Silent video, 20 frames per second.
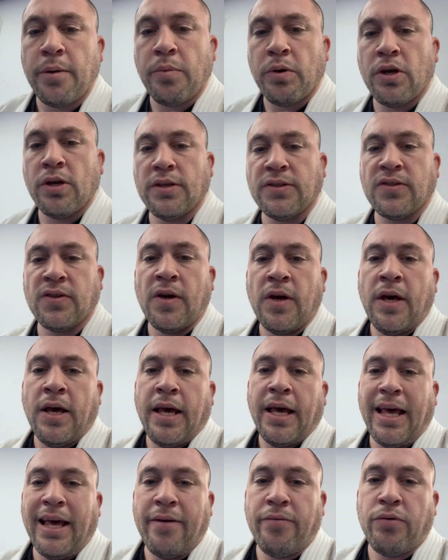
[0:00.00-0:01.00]
because
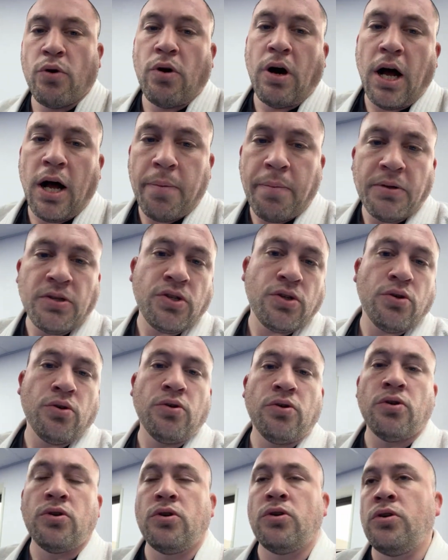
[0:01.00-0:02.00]
if you're upper
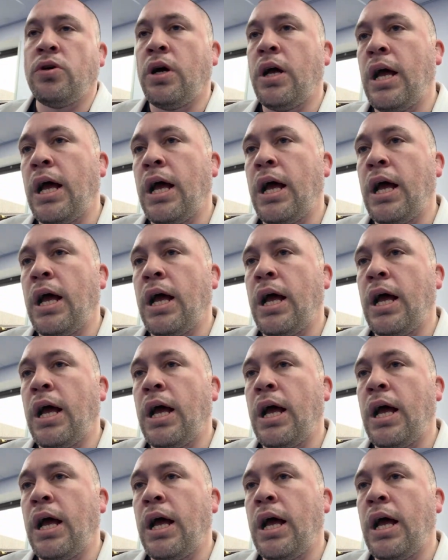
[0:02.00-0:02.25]
score,